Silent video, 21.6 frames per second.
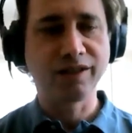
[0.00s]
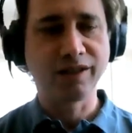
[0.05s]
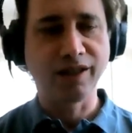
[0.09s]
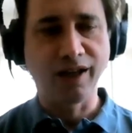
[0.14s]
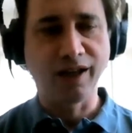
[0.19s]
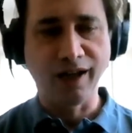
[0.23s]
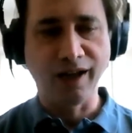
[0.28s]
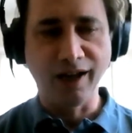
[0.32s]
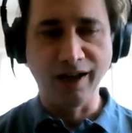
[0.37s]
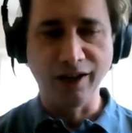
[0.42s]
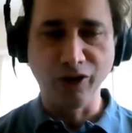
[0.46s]

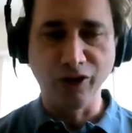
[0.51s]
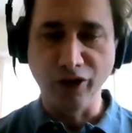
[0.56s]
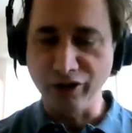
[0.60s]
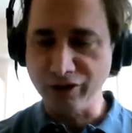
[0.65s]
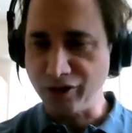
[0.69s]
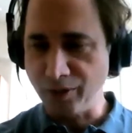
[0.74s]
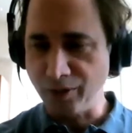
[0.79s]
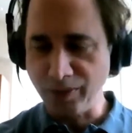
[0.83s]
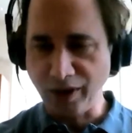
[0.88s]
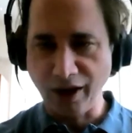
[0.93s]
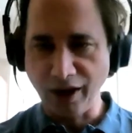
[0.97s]
uh,
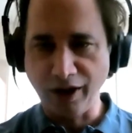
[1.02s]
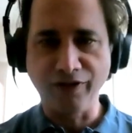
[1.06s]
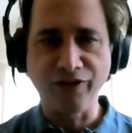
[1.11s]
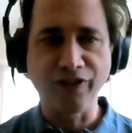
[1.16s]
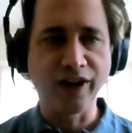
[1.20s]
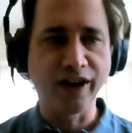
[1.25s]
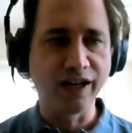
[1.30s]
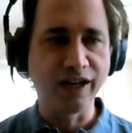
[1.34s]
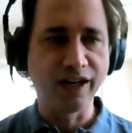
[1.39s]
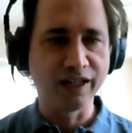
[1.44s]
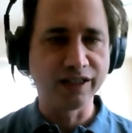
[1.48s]
long-term care
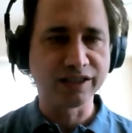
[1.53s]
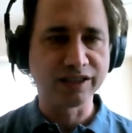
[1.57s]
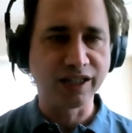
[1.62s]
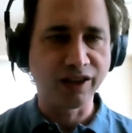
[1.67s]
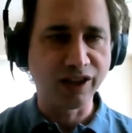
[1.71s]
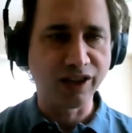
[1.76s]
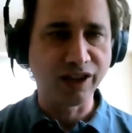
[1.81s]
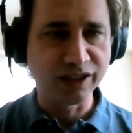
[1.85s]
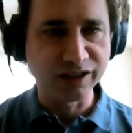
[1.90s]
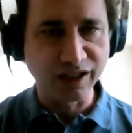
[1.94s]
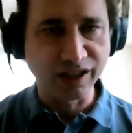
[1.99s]
financing,
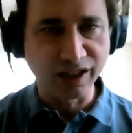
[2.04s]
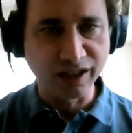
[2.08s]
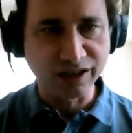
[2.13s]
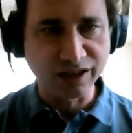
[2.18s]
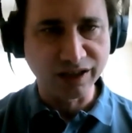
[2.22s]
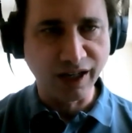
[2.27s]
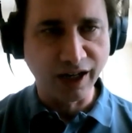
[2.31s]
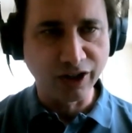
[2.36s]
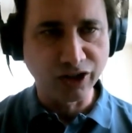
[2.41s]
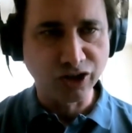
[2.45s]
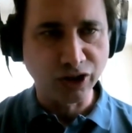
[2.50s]
things of
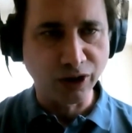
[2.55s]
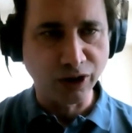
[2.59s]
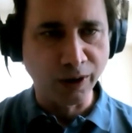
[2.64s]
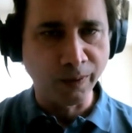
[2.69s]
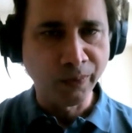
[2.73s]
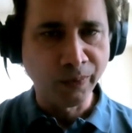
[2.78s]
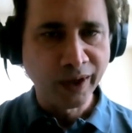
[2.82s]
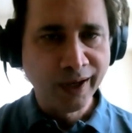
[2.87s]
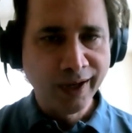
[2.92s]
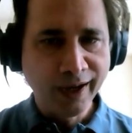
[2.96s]
this nature.